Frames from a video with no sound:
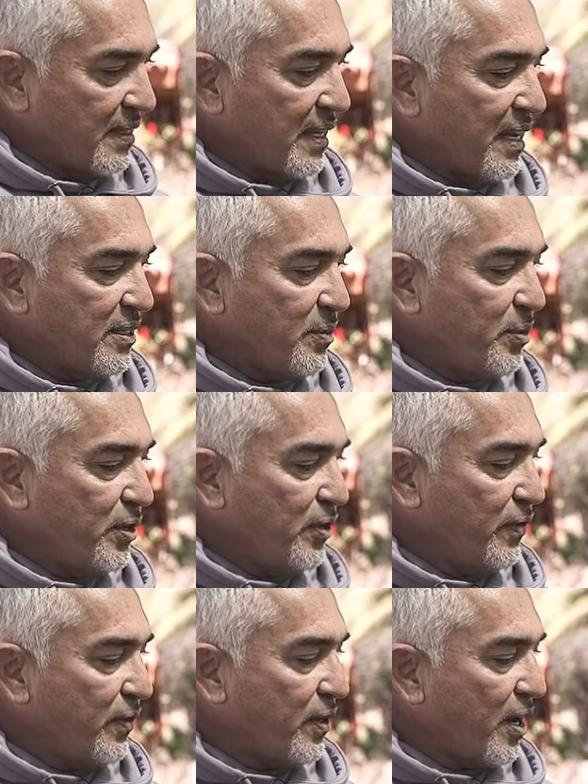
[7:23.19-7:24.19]
That's a
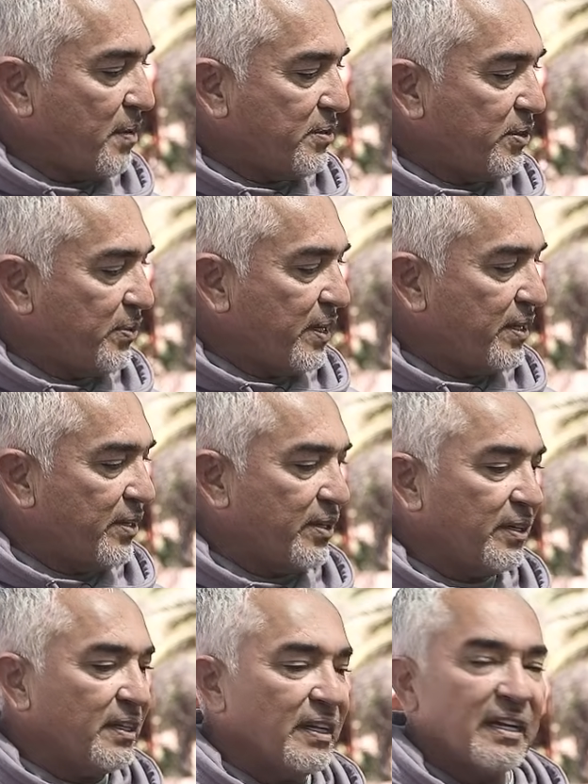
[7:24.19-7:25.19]
beautiful calm
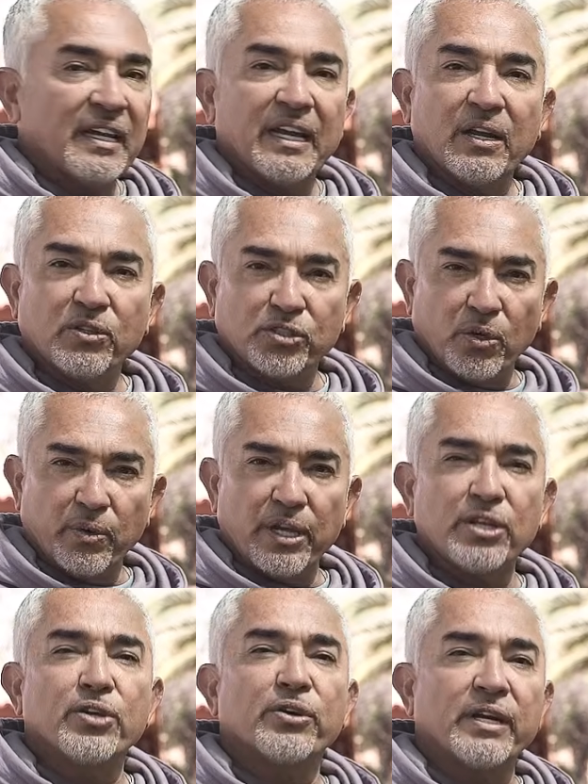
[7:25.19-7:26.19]
surrender. And so
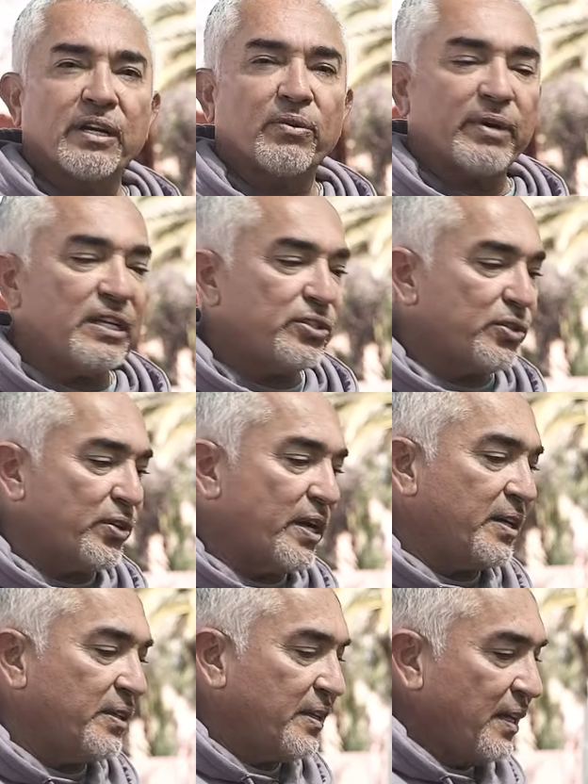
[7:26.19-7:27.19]
when you're in a
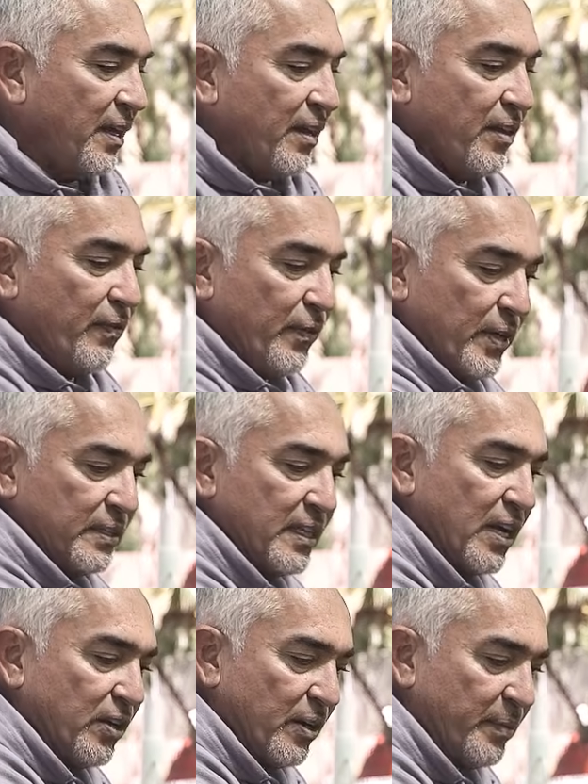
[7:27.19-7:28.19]
restaurant, the food is
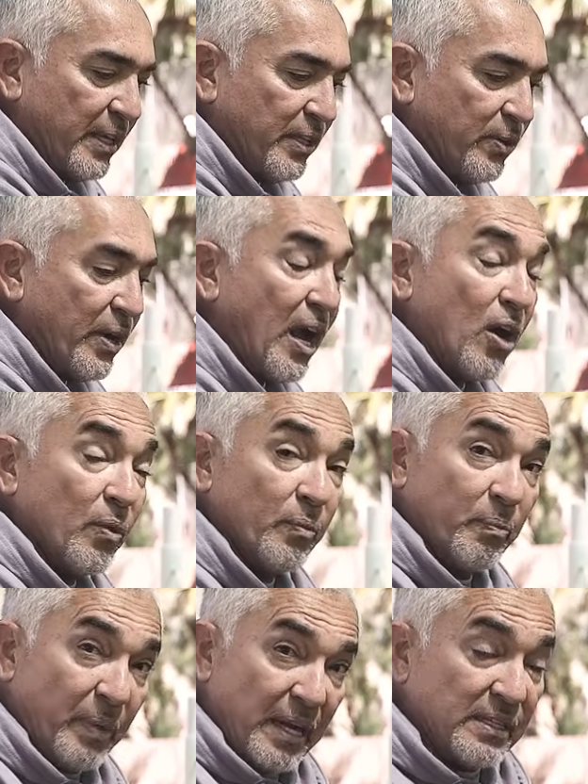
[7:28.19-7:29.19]
not going to be in the
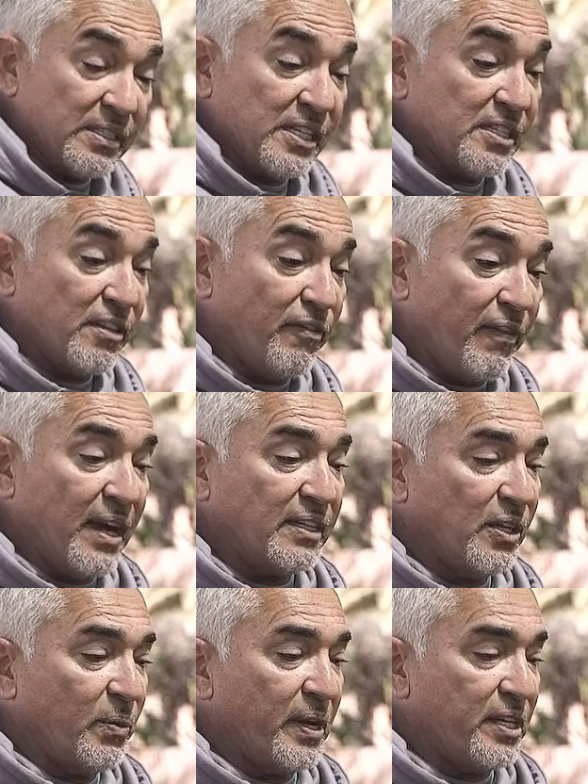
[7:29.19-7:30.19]
ground. But just the fact
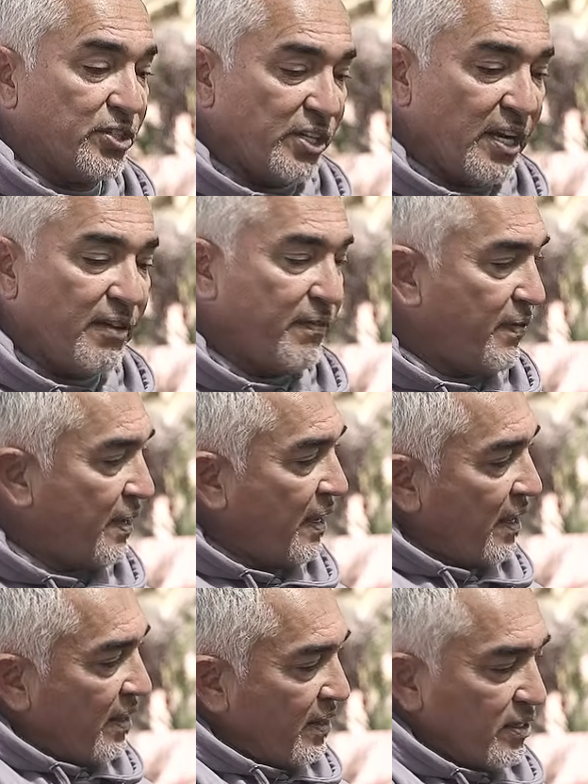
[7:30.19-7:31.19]
that we achieve
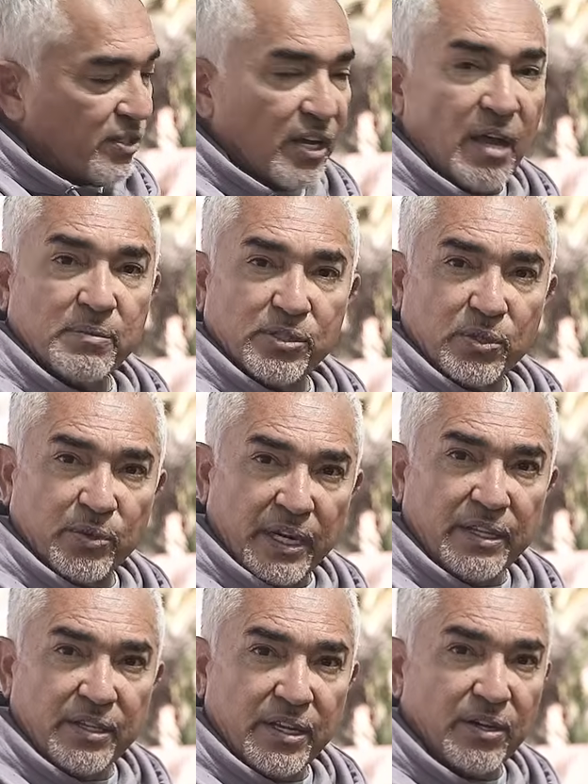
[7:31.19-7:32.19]
this calm
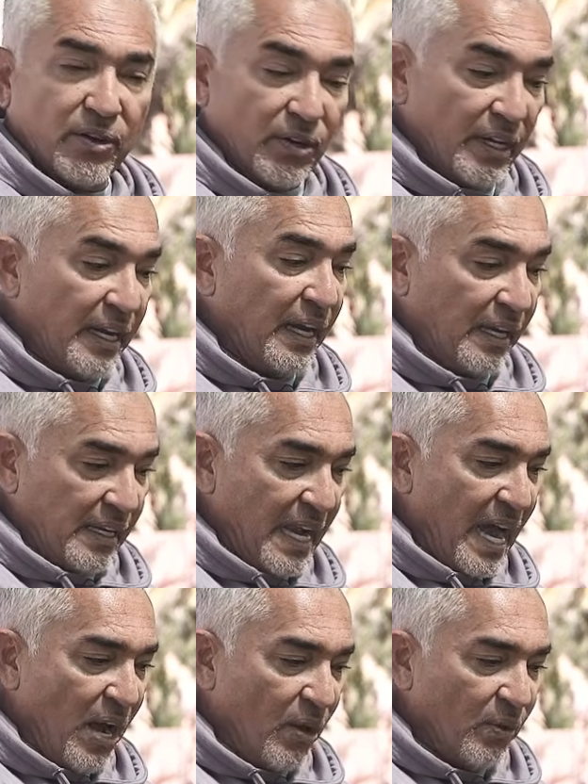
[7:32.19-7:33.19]
surrender or laying
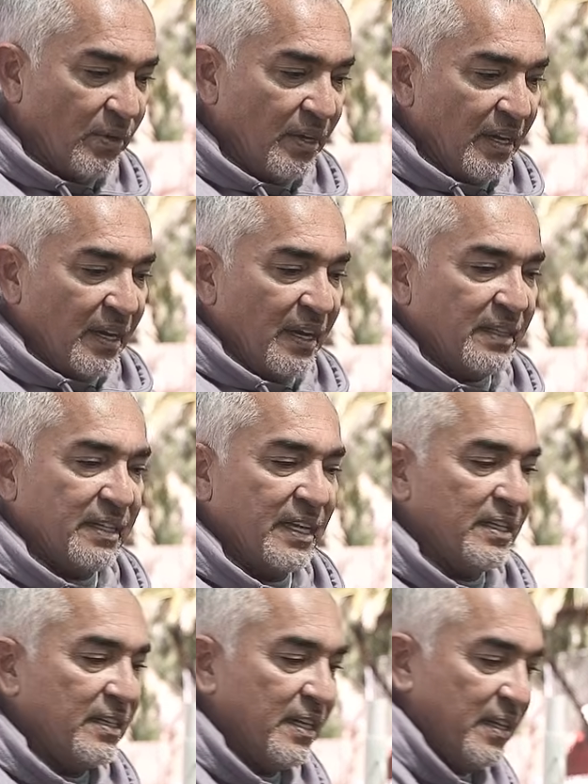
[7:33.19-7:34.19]
down,
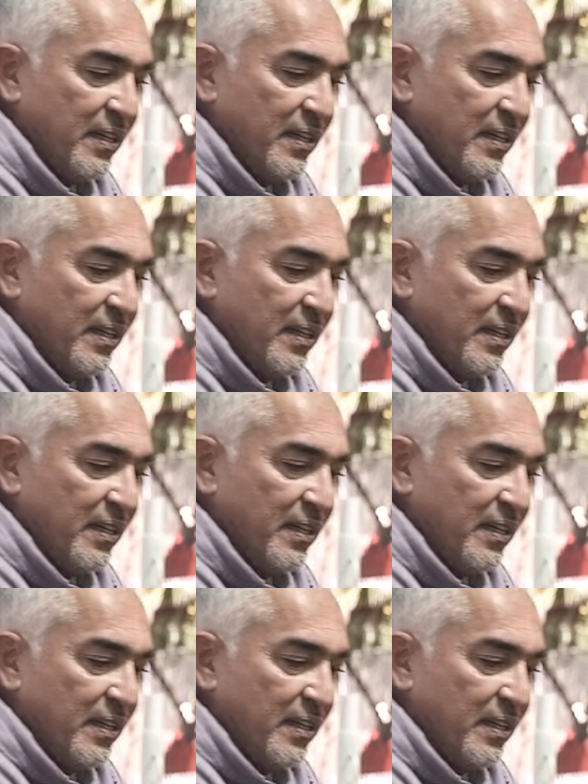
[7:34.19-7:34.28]
then